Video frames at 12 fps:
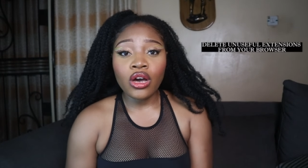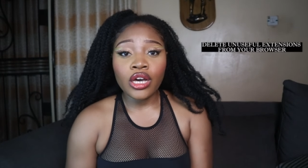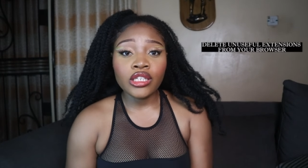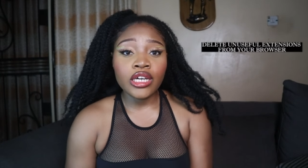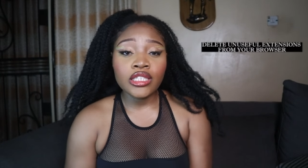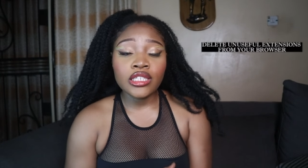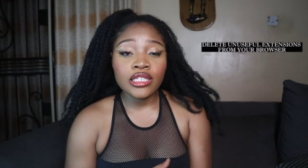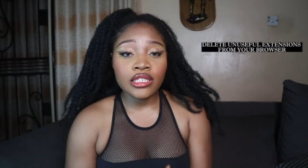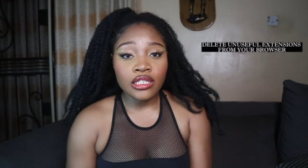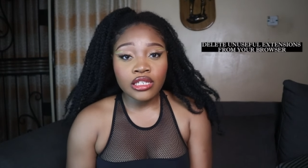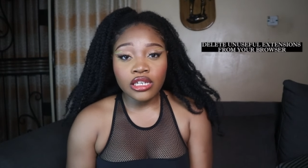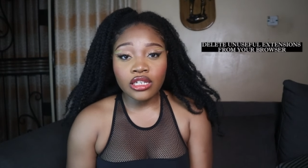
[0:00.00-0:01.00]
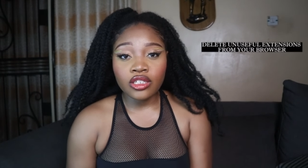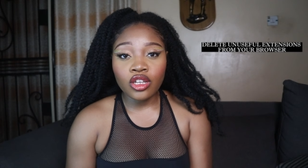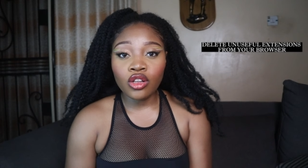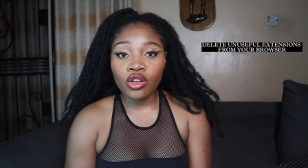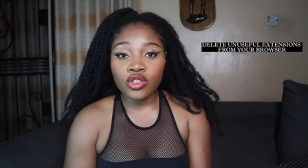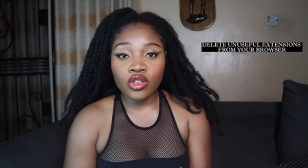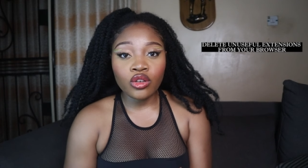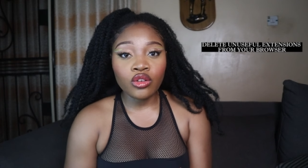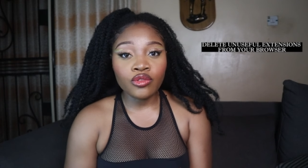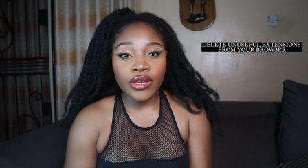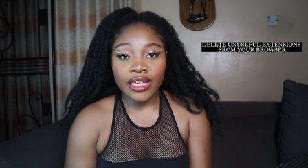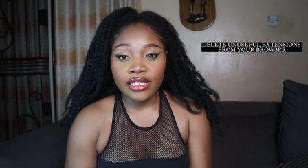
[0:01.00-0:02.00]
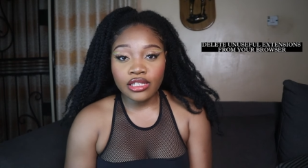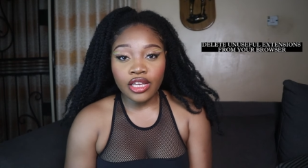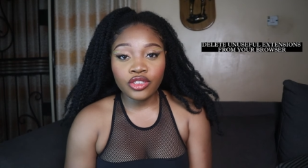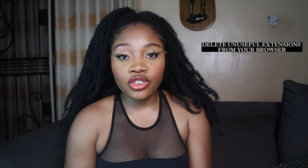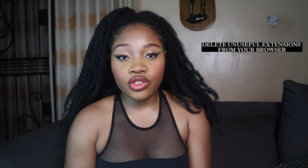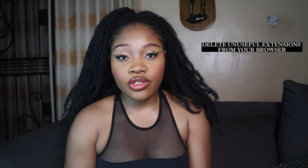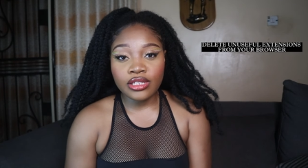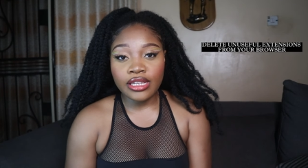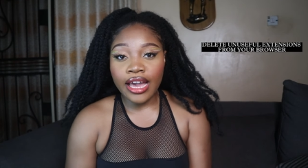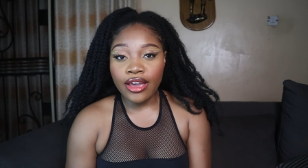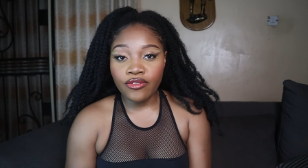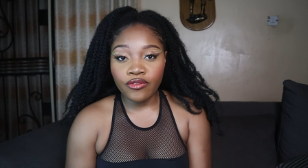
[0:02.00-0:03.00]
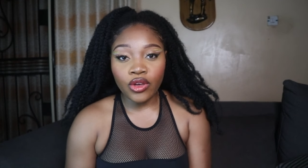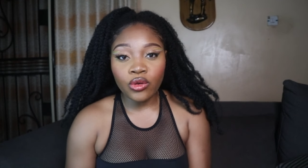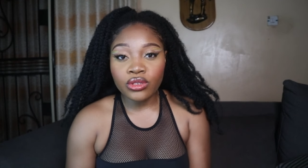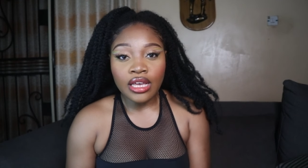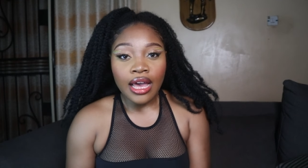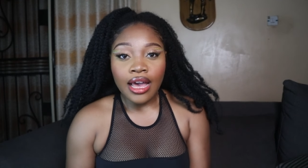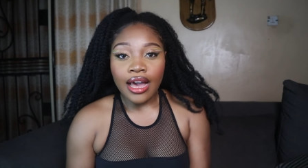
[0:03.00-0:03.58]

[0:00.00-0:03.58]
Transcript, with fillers: and I deleted a lot of extensions that I felt